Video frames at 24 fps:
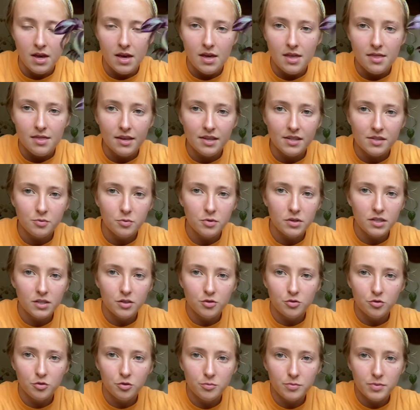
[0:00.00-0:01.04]
This one
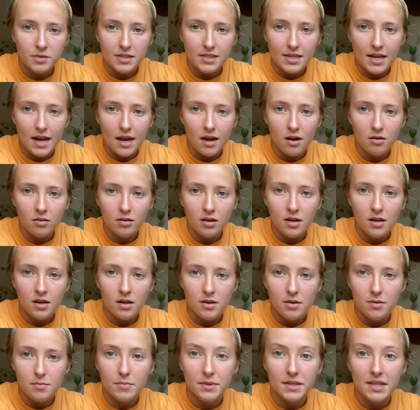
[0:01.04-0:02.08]
droops down,
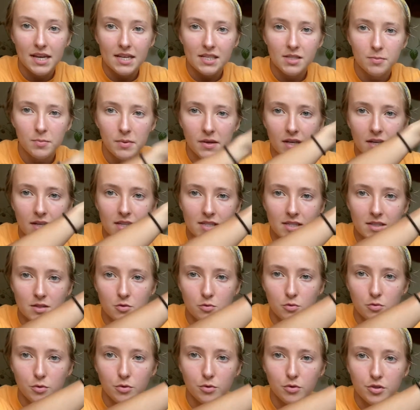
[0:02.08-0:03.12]
but that's because the
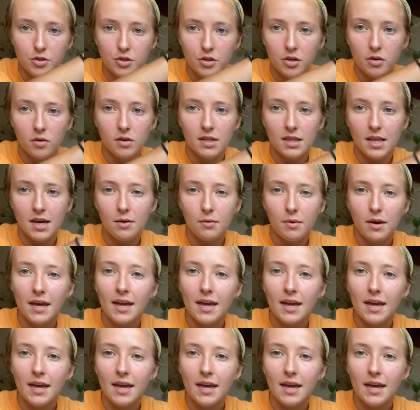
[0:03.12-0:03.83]
roots are going that way,